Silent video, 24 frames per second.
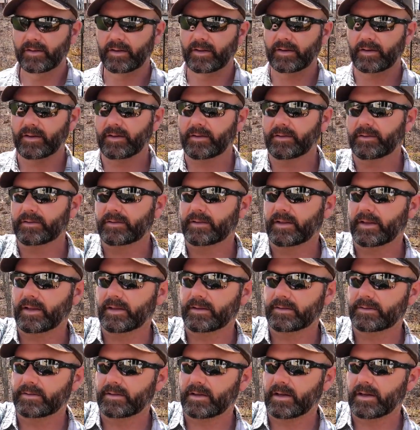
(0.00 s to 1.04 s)
and other
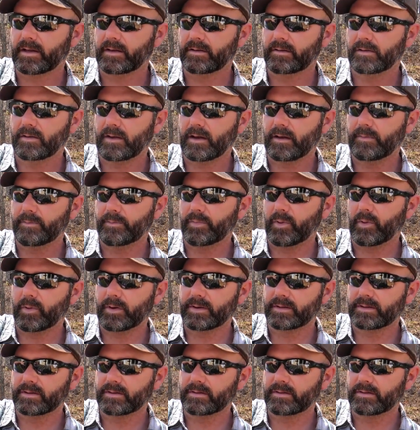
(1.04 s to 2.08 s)
things, not
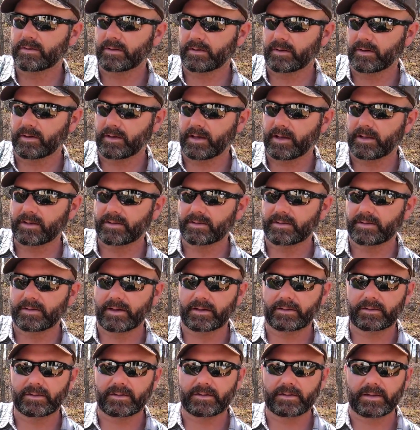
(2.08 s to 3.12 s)
poisons and not
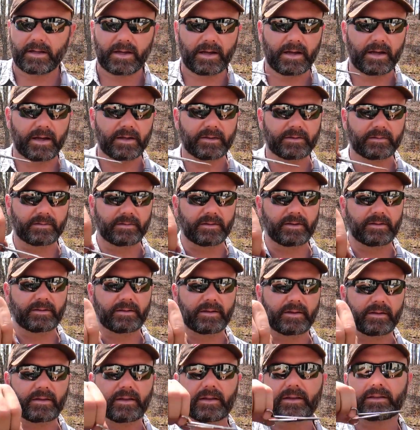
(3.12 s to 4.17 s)
insecticides or
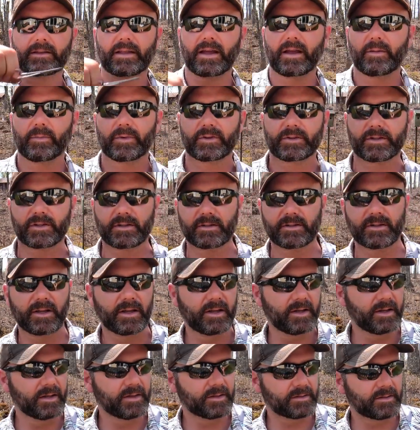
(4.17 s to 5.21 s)
anything like that, but just
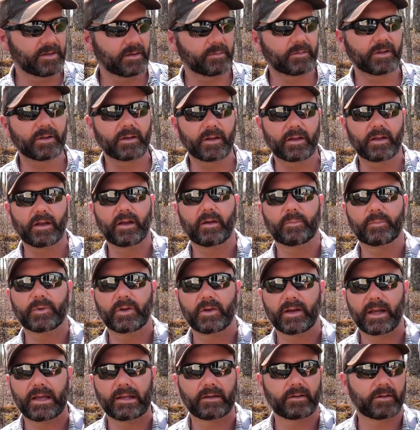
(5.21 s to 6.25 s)
something to help
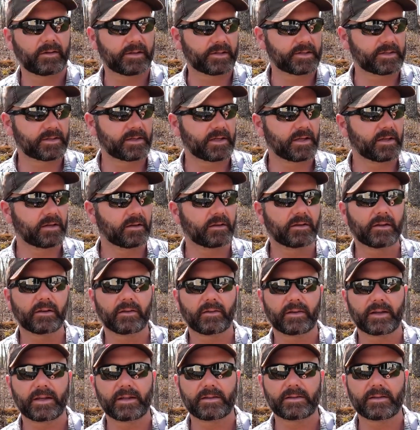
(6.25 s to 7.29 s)
you handle the seed a
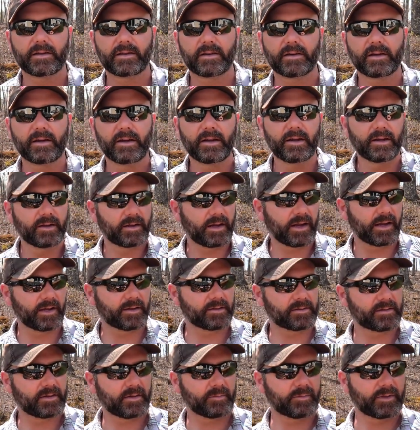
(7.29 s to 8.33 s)
little easier
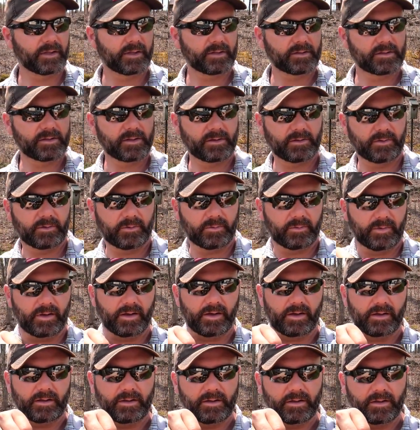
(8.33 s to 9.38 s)
and something
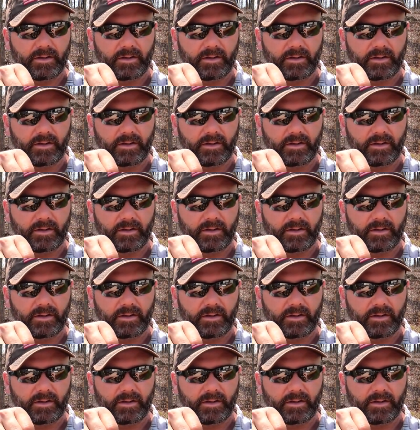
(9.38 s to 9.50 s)
to